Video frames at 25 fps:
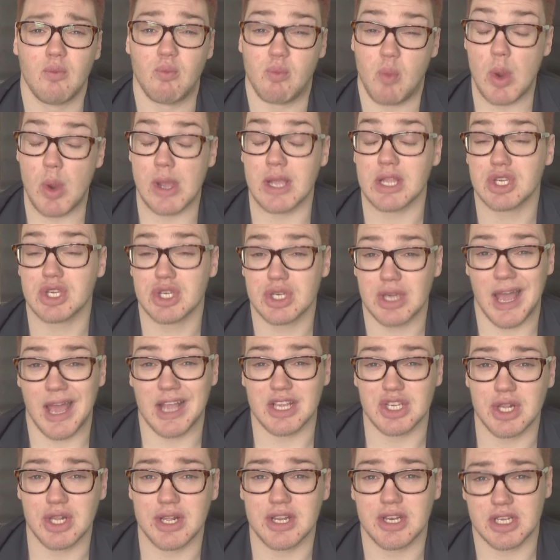which
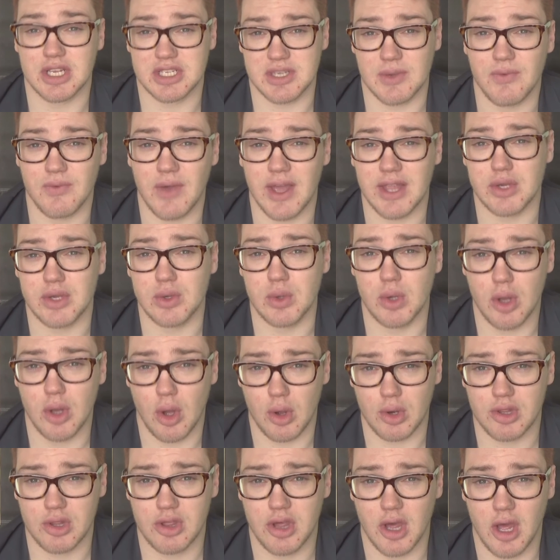actually does affect you
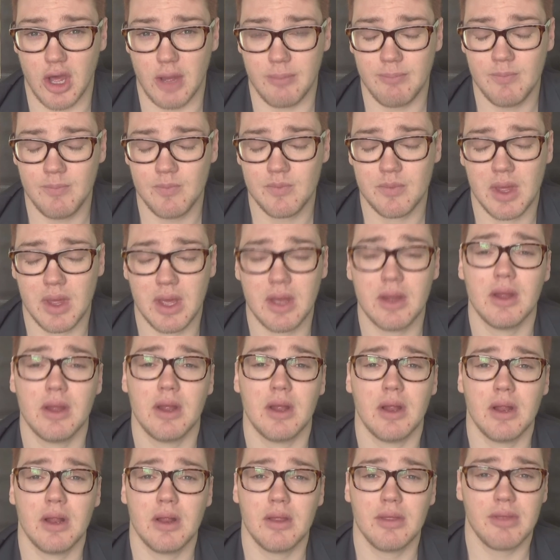long term,
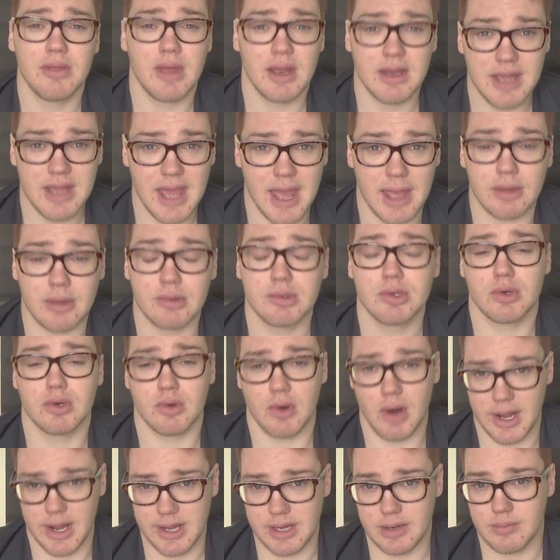then yeah,
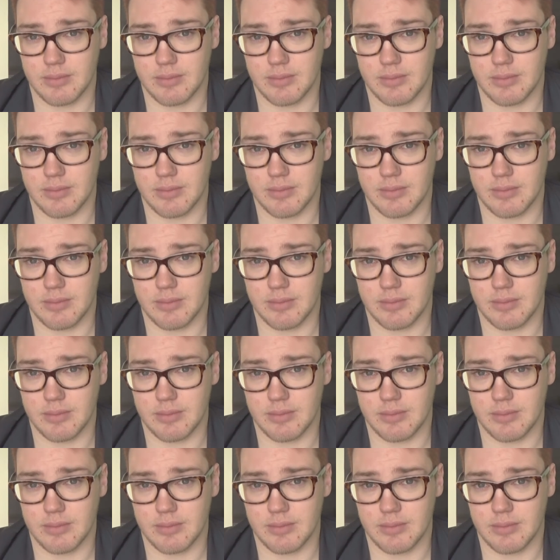great.